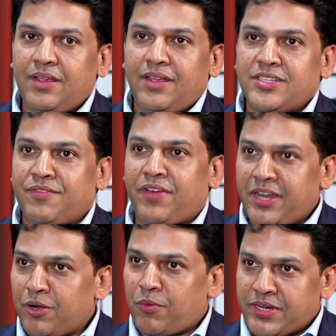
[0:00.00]
It's a
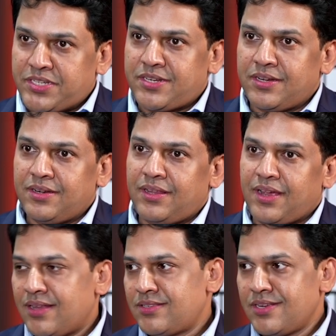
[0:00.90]
very good question. The
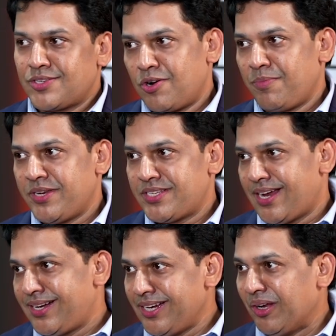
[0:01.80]
answer is going to be
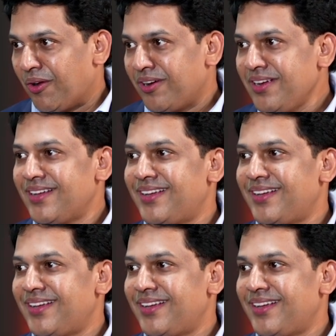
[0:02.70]
slightly long.